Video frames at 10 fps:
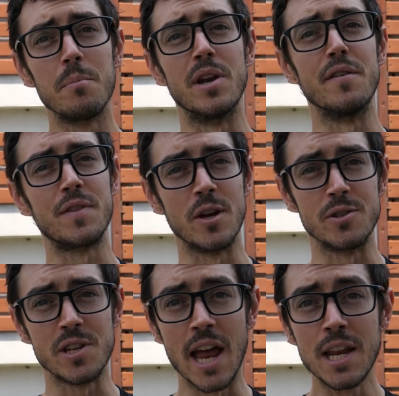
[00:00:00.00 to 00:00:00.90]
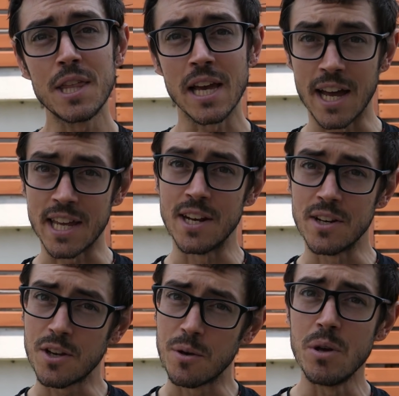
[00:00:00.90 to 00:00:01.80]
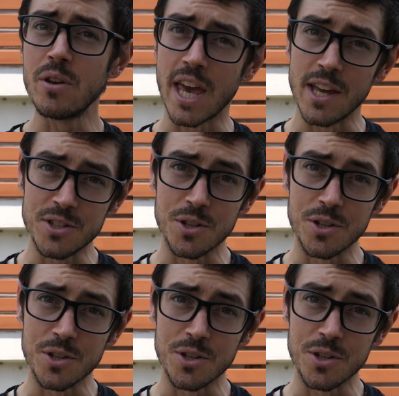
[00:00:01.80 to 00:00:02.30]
but if there's anything I can communicate